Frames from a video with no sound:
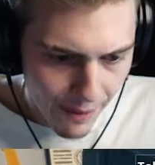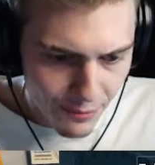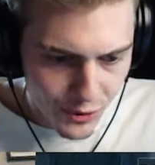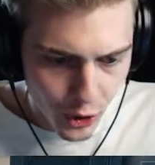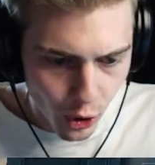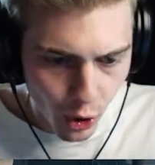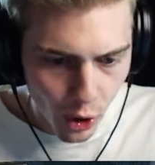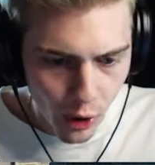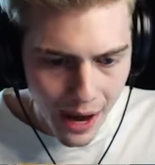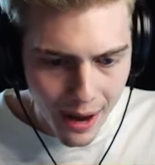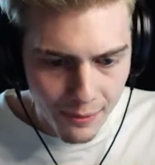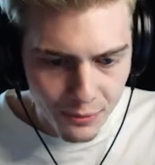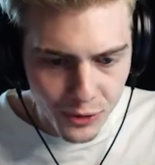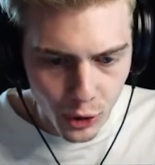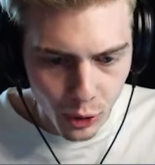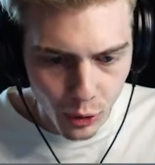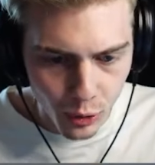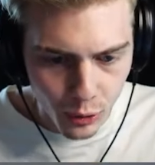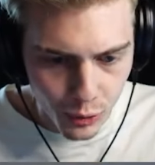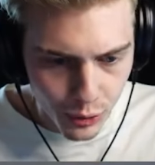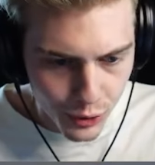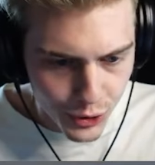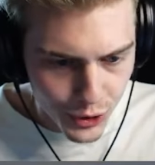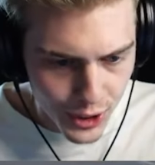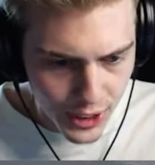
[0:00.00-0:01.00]
Absolute,
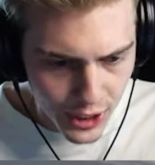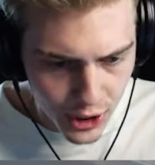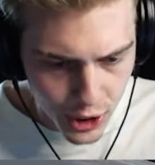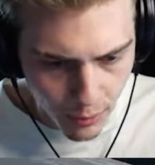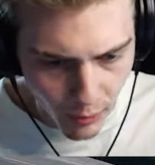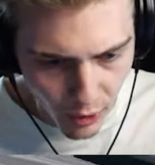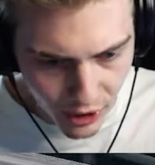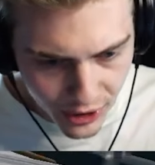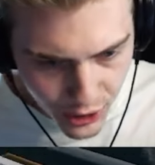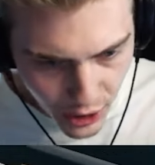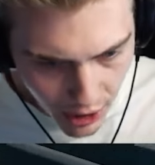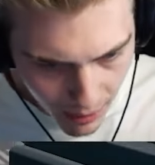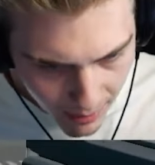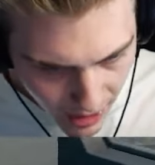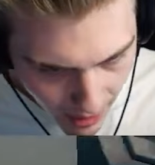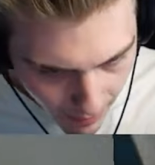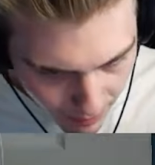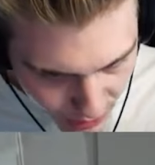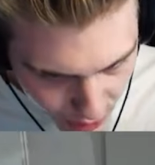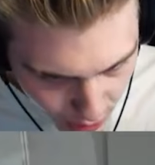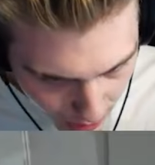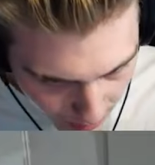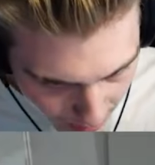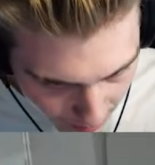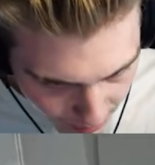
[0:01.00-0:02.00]
absolute. Sneezable, he's
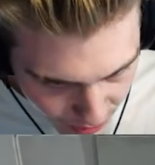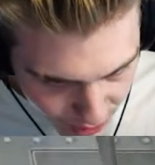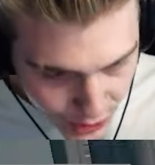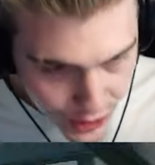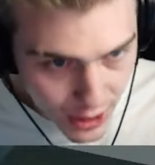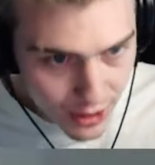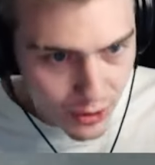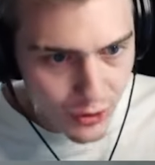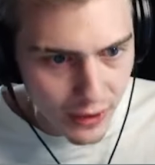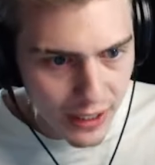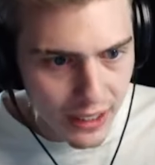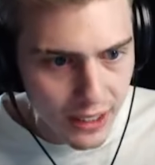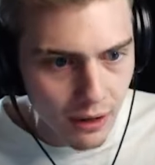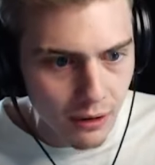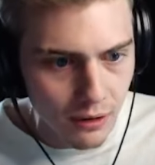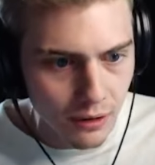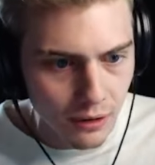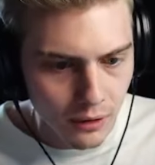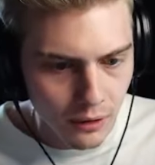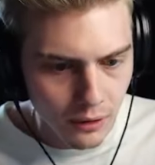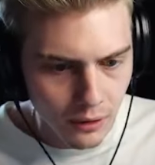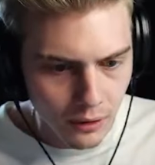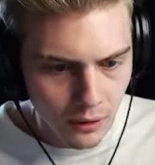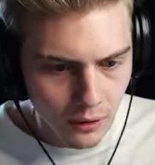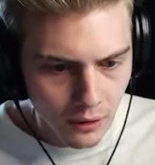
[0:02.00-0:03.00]
coming up. He's coming up the stairs right now.
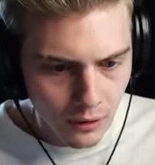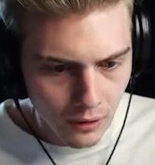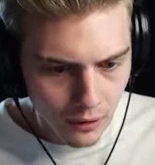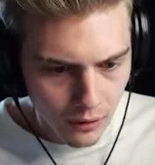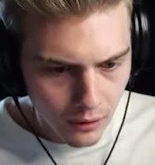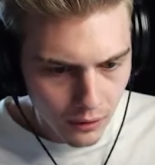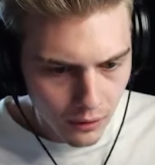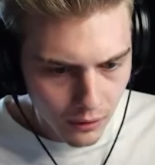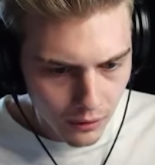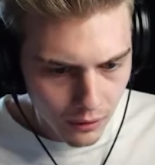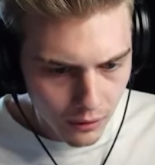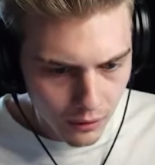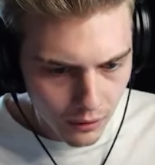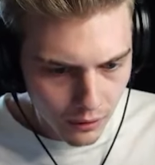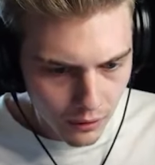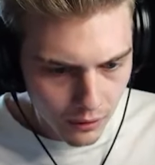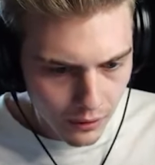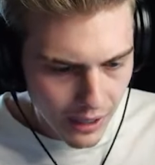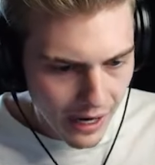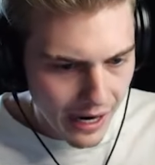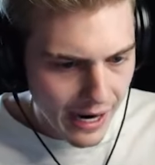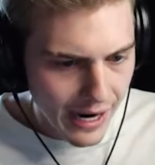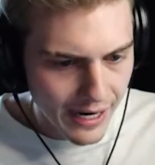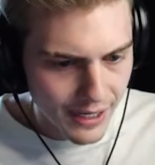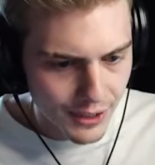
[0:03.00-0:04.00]

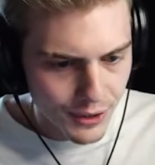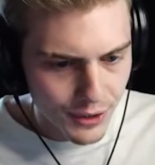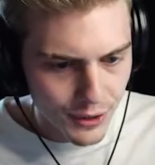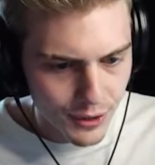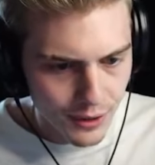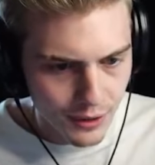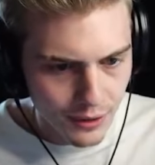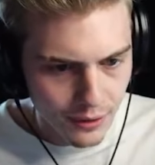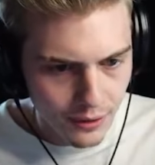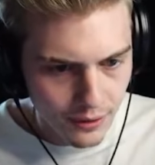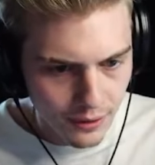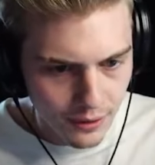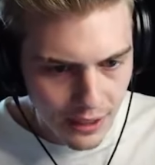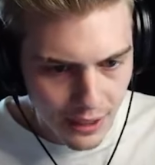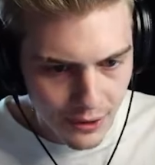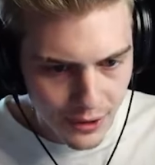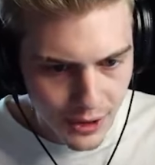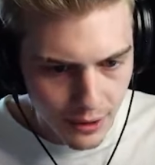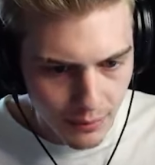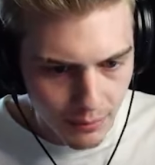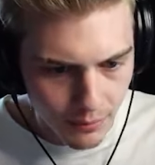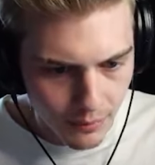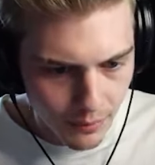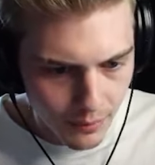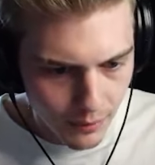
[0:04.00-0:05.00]
Nice. That,
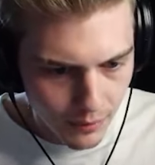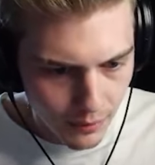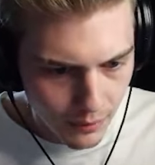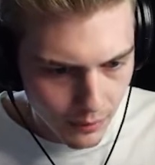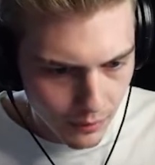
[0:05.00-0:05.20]
that was him.